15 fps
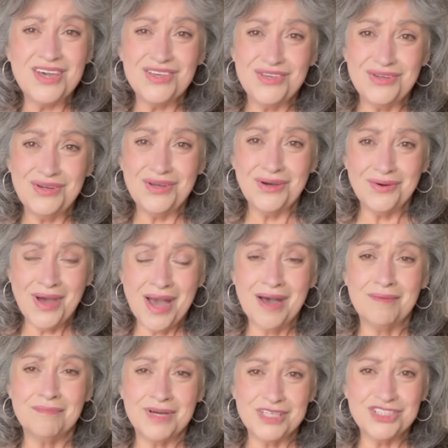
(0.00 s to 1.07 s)
You know how
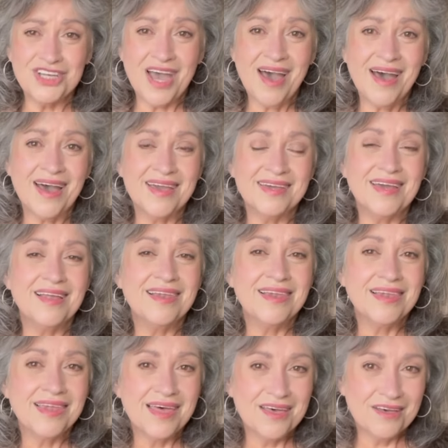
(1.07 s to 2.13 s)
much I
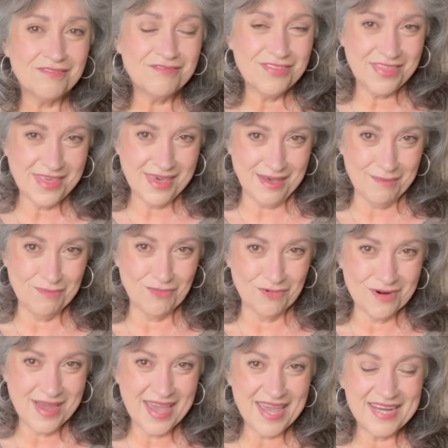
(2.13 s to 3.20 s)
love them,
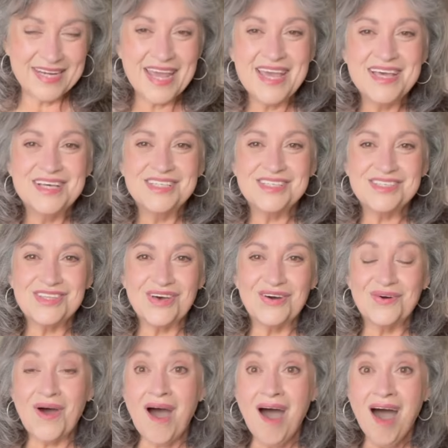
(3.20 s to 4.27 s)
right?
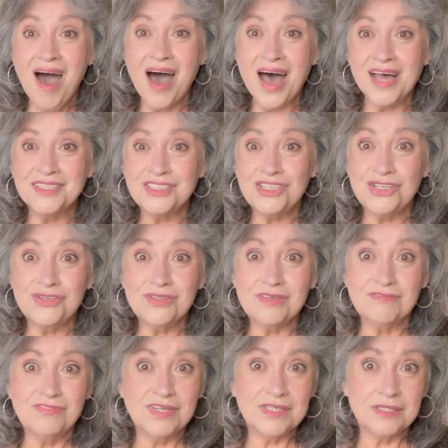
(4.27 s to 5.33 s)
So on to the
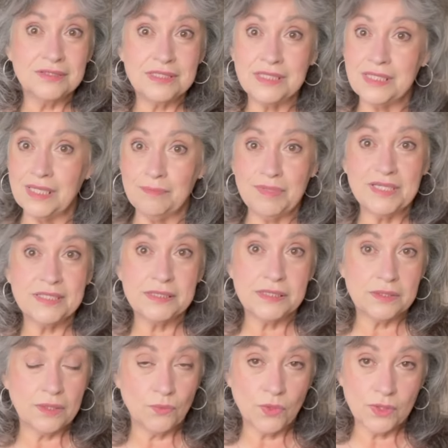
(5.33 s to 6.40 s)
video today because
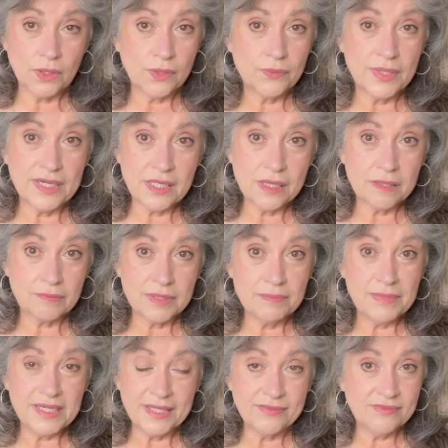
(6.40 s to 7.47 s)
we're already three
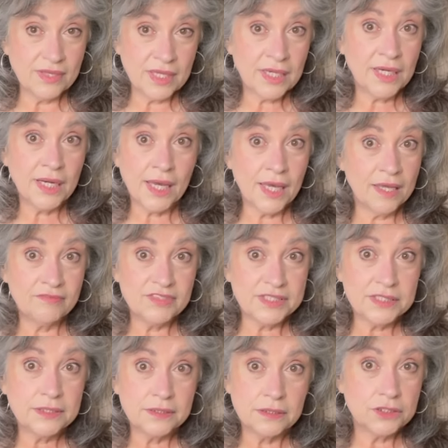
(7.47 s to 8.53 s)
minutes in and I haven't
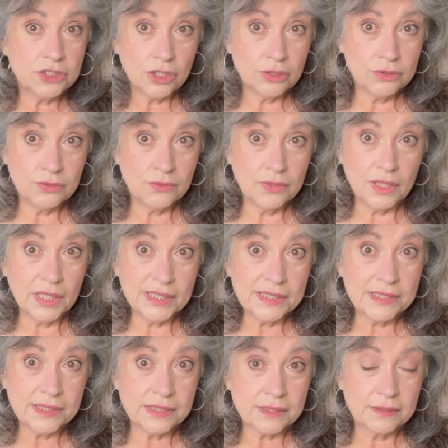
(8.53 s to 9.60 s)
shown you the
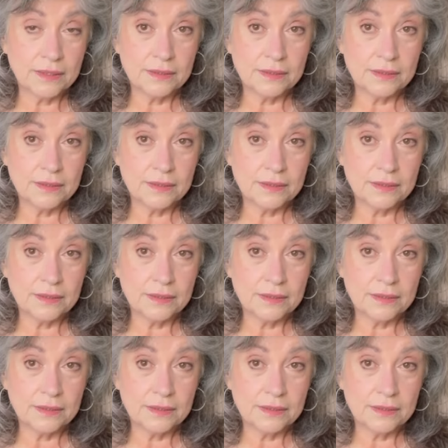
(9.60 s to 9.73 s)
least